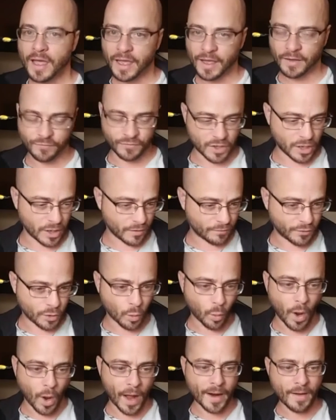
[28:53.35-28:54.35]
if
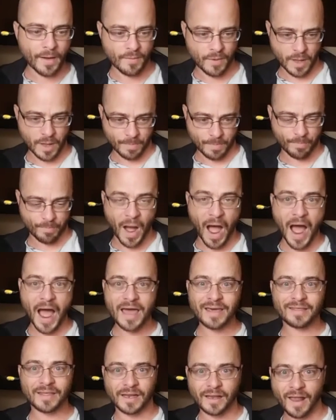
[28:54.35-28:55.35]
you want to
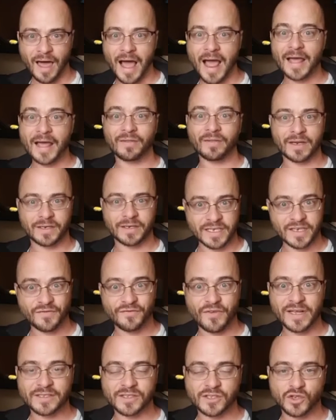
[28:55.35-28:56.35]
buy the line that
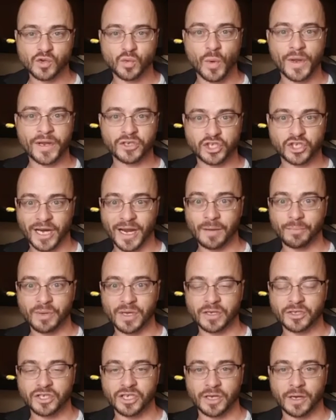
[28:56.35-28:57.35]
defenses win
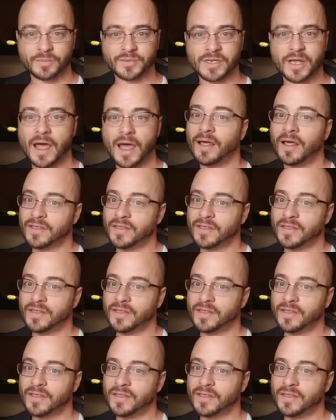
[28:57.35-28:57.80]
championships,